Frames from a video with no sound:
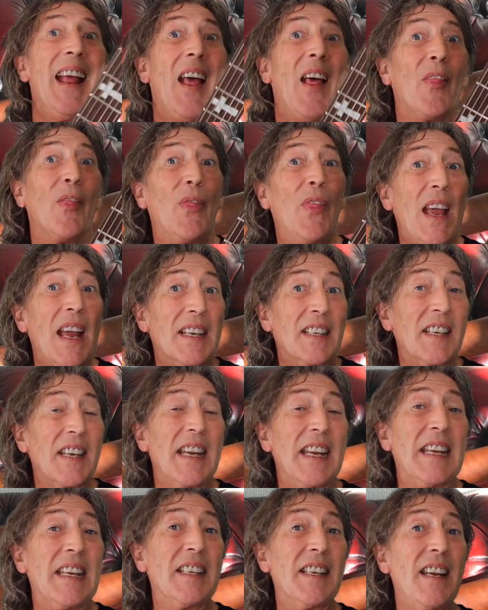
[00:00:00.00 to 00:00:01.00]
that
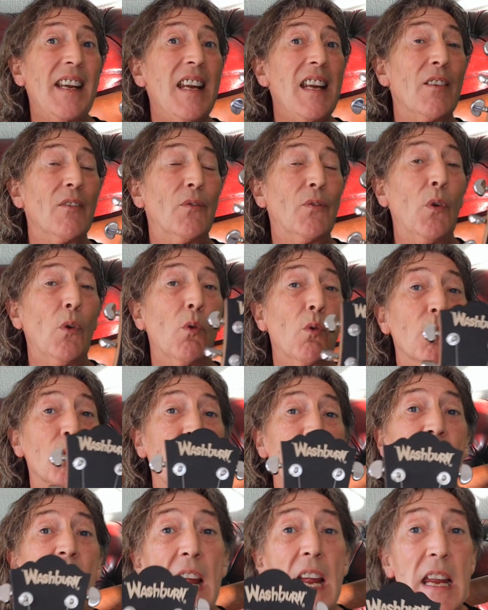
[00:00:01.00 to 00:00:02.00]
is it for
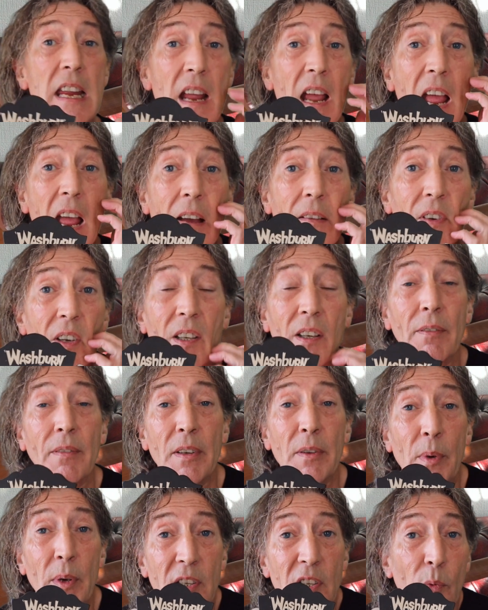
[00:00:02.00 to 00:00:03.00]
today. Have a lovely
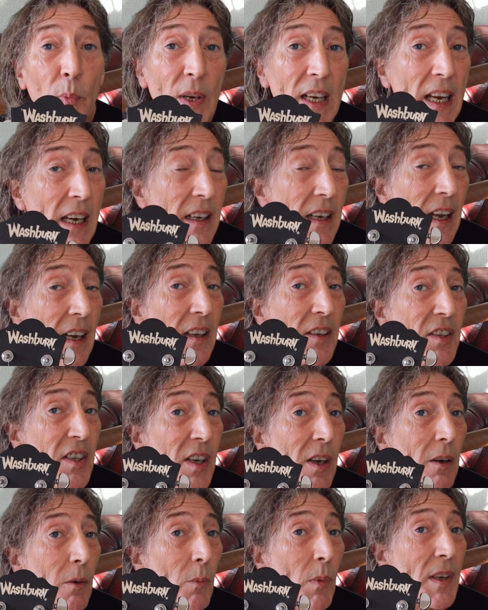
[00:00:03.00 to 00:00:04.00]
rest of the weekend. I'll see
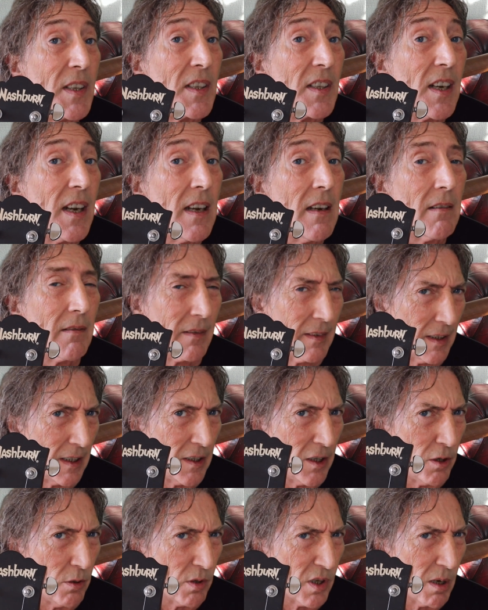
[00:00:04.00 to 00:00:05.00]
you on Wednesday.
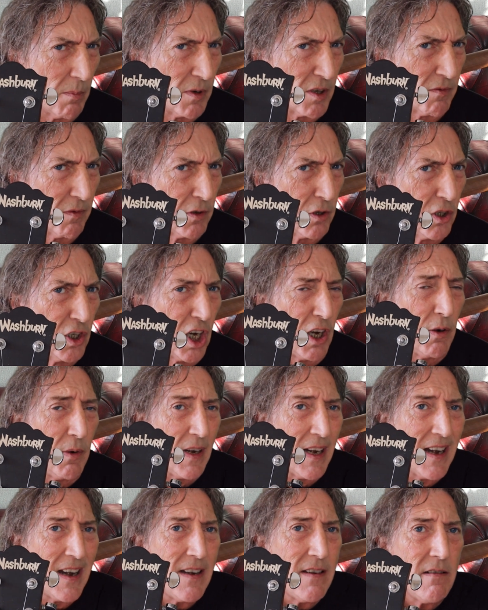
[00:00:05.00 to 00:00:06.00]
Thank you so much for
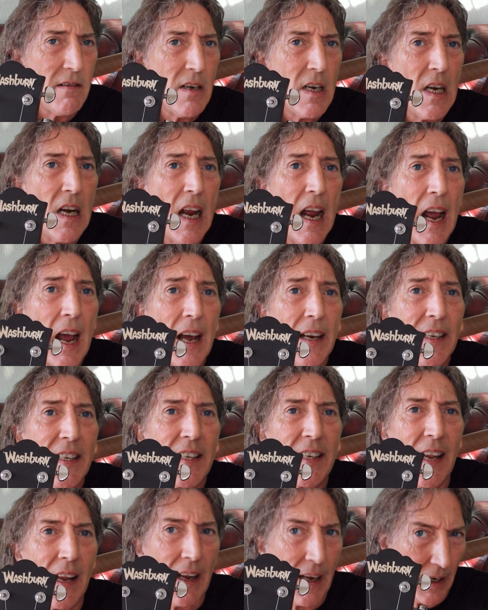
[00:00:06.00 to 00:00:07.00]
tuning in. And
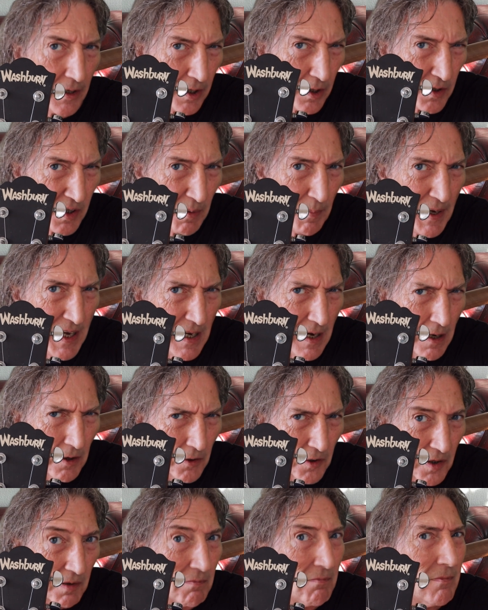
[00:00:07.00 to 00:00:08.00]
it's adios
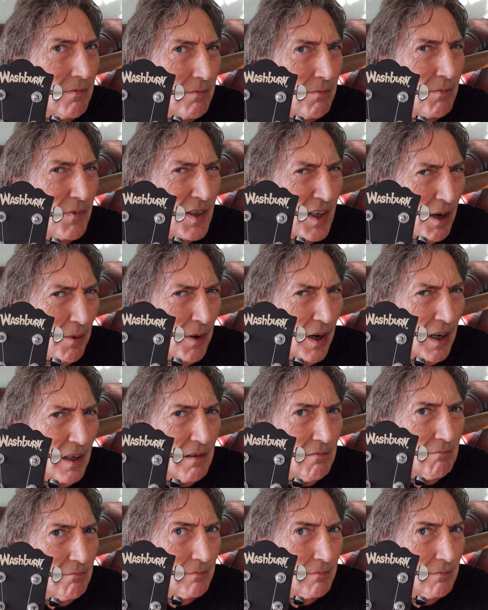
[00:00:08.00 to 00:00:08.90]
amigos. Ta-ra.